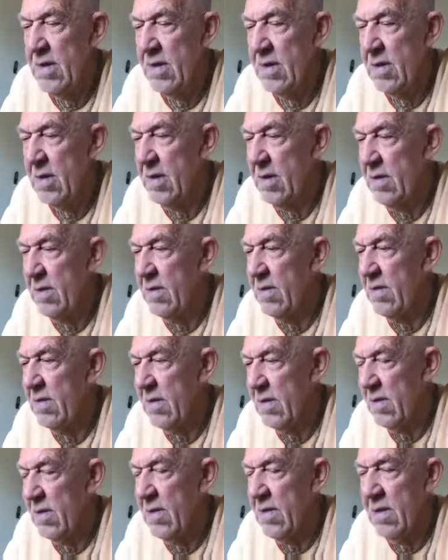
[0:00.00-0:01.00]
We use
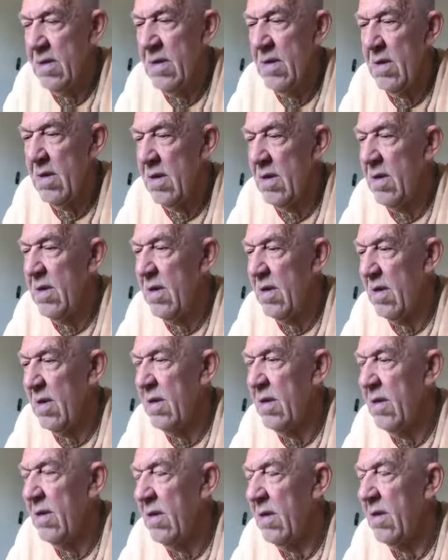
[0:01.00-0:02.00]
our
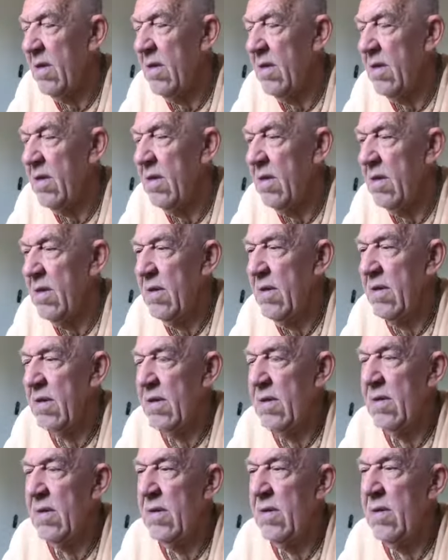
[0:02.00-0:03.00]
uh,
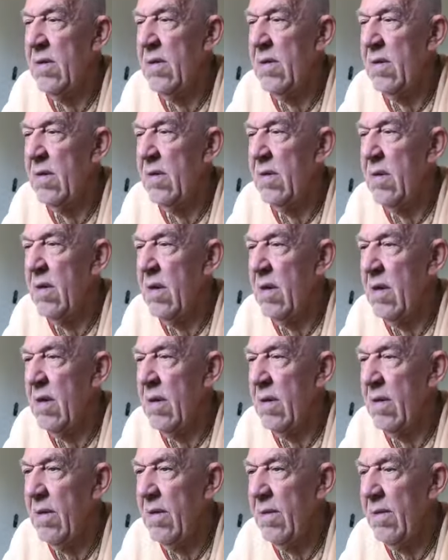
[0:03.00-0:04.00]
for
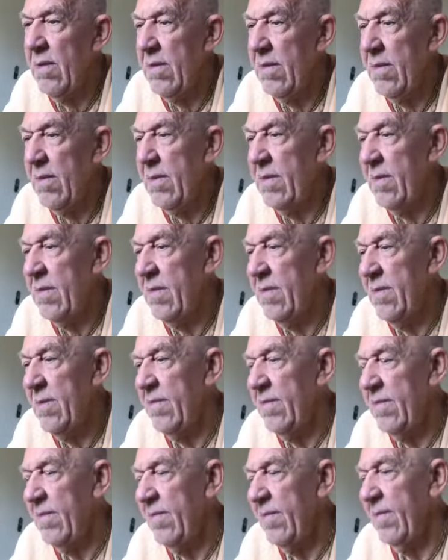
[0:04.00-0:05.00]
enjoyment, for
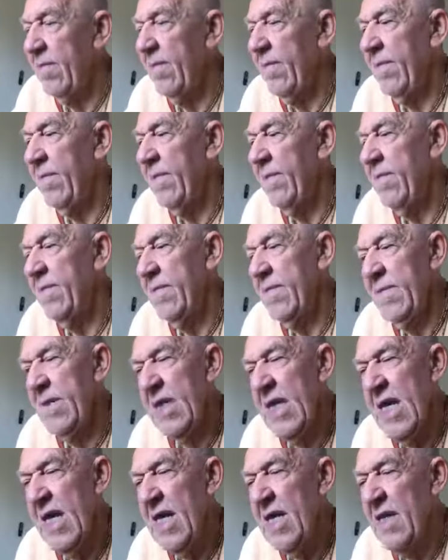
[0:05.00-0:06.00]
material enjoyment.
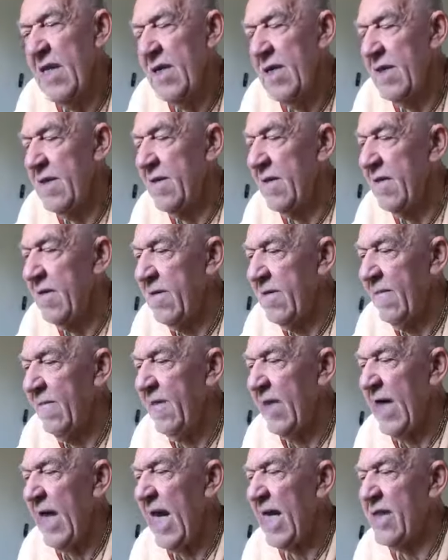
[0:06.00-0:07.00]
Yes, to
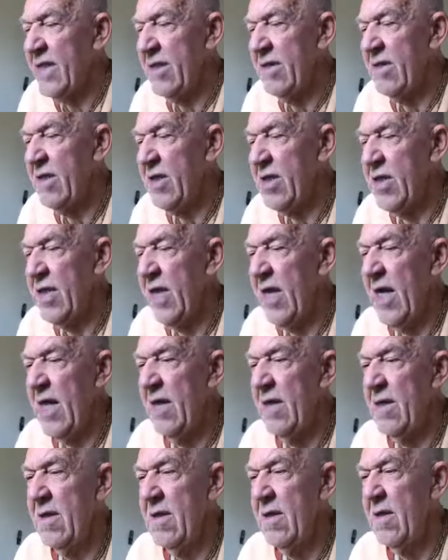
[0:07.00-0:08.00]
forget
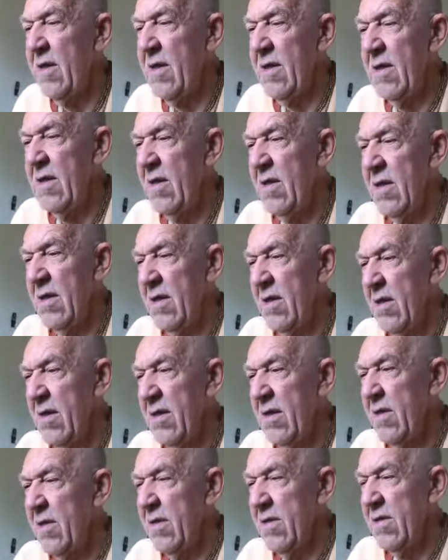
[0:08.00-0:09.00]
Krishna.
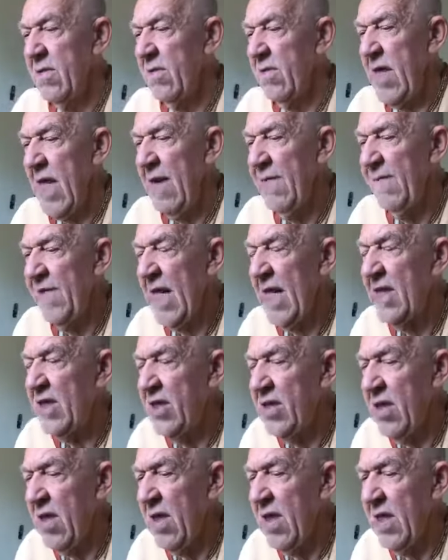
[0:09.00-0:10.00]
So we have that
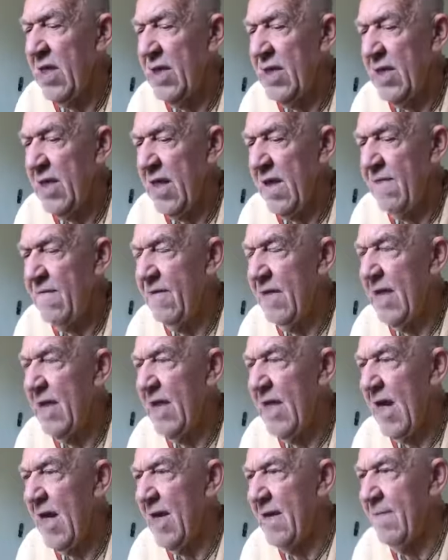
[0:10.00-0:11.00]
choice every
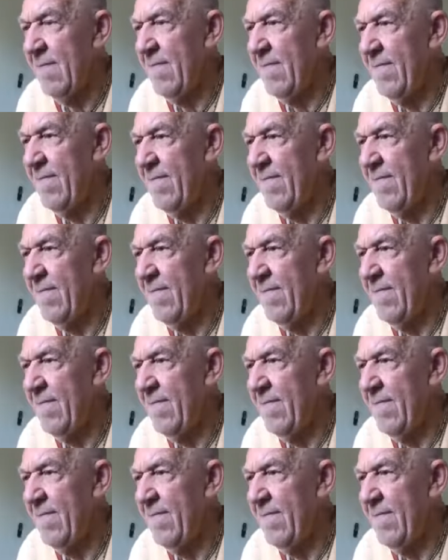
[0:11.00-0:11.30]
time.